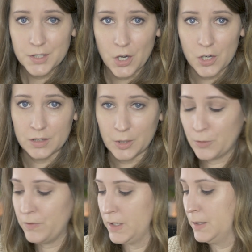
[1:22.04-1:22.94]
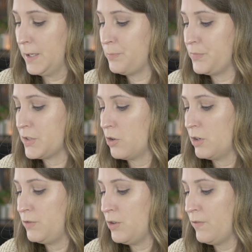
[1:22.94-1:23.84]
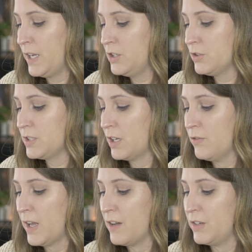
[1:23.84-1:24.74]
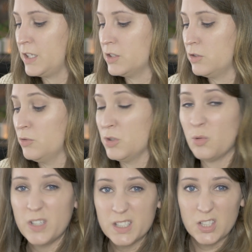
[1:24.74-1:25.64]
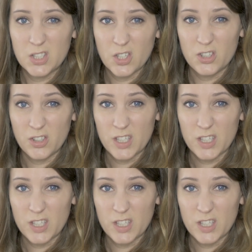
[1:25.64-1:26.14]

are a little fiddly, so if you find yourself having to twist and turn your